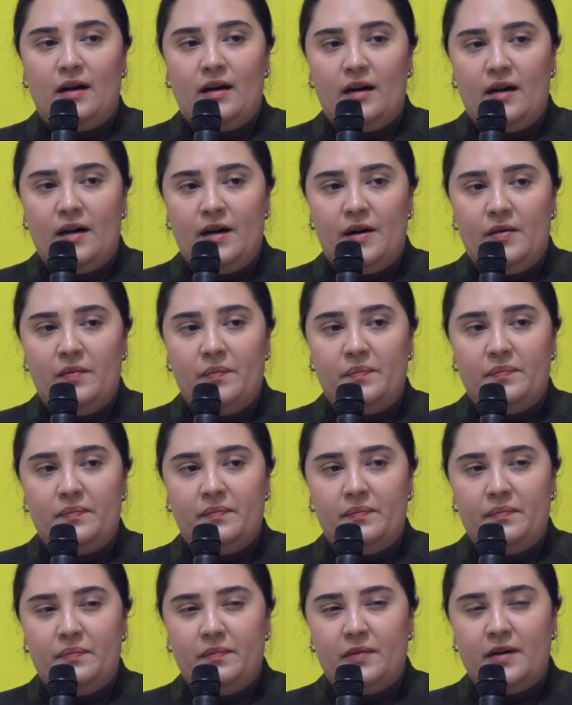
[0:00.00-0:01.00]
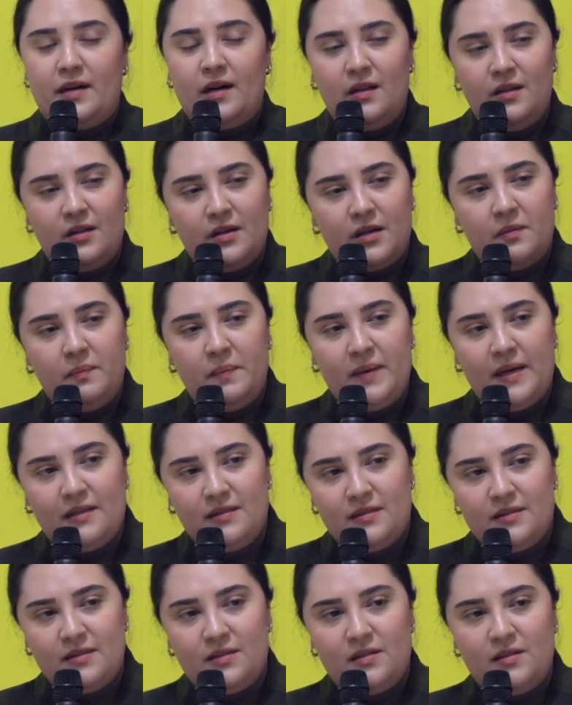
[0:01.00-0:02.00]
um, colored
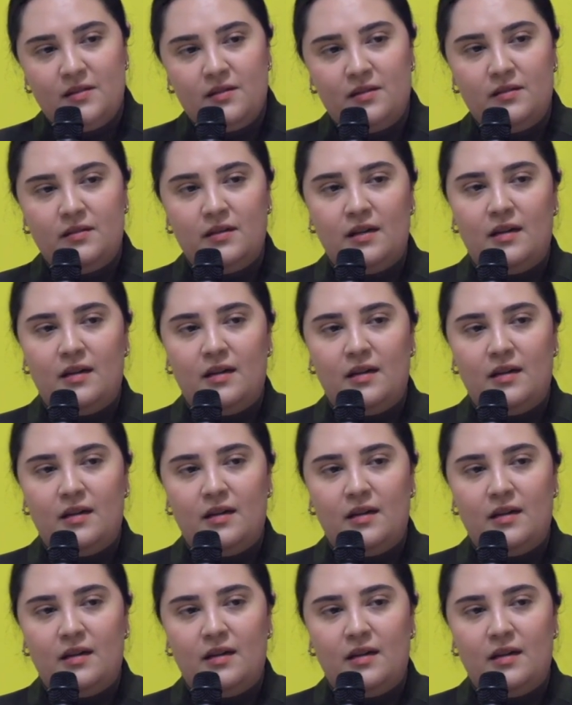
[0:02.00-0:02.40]
pencil